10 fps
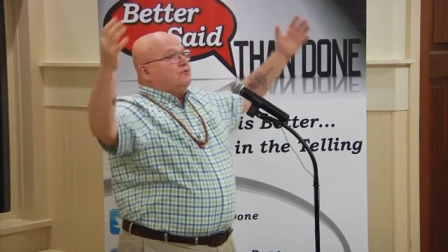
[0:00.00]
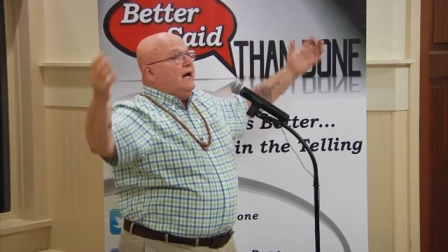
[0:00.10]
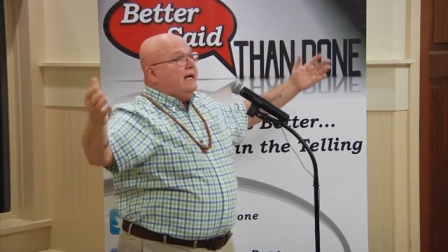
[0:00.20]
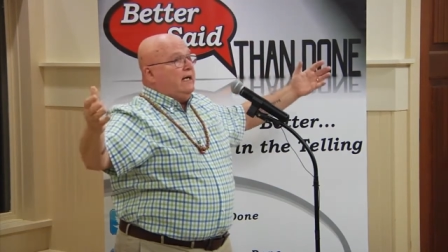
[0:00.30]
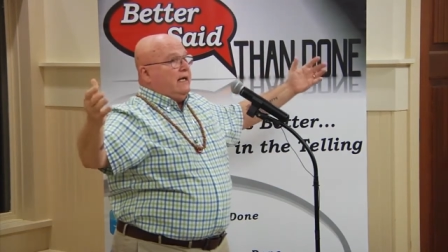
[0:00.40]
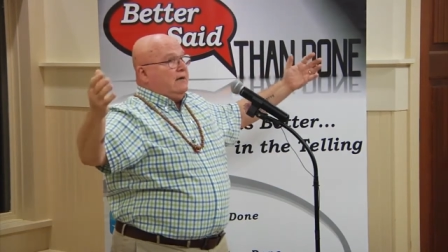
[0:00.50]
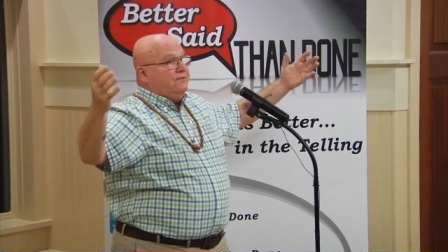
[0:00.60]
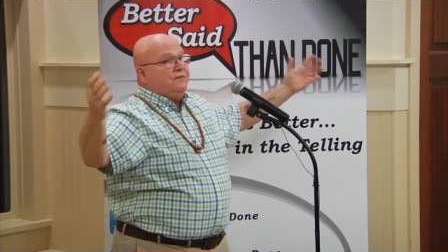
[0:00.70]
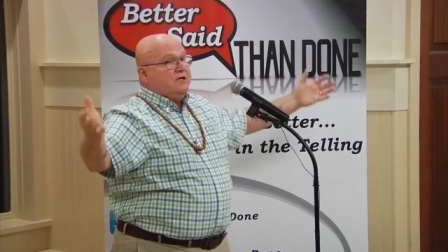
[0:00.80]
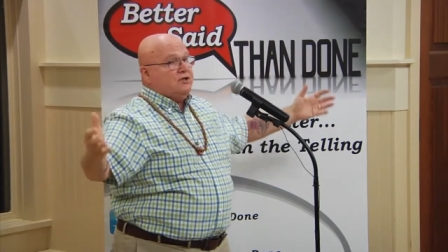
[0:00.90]
raining
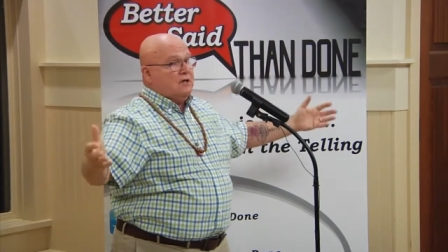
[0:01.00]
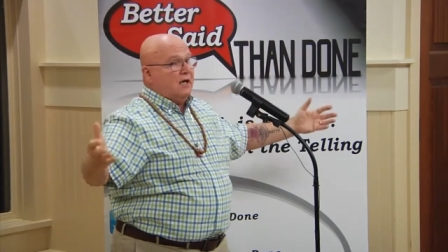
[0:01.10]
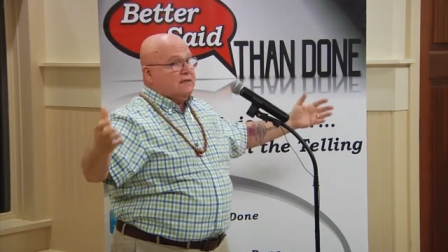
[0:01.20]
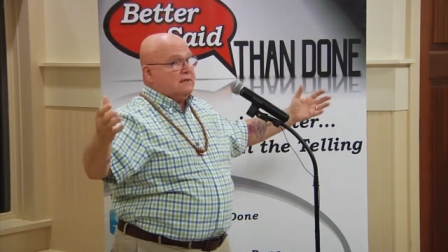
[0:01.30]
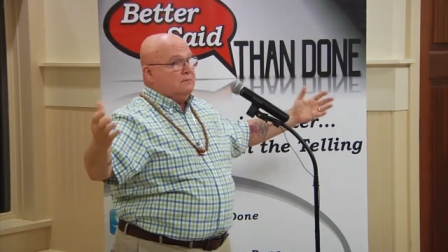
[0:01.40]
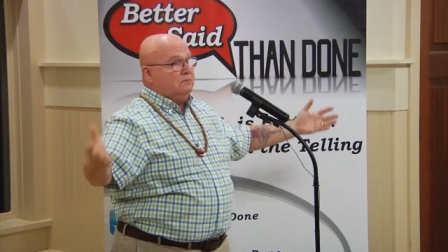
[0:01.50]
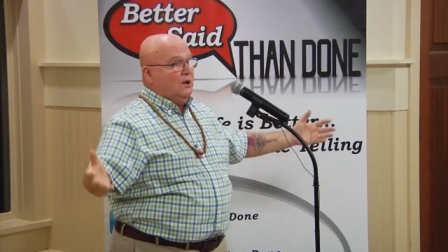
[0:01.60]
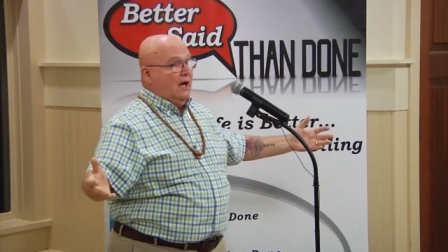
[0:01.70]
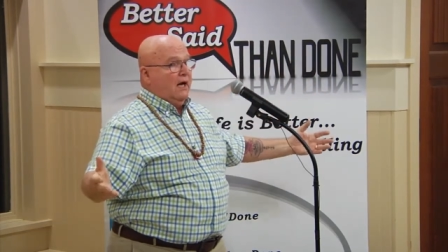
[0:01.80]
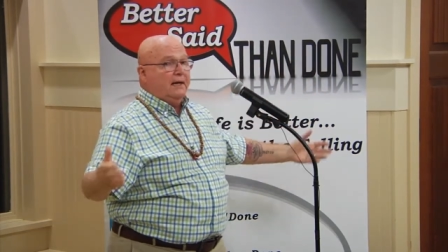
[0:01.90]
fish guts and
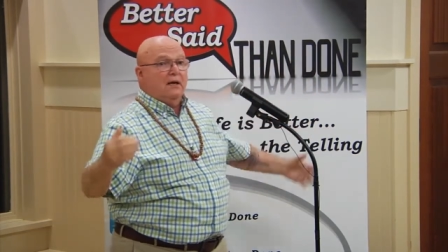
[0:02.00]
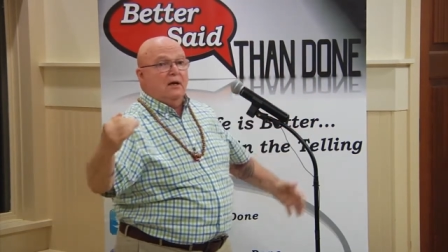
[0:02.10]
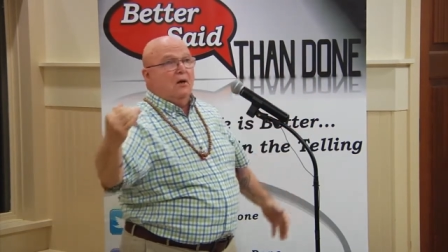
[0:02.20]
blood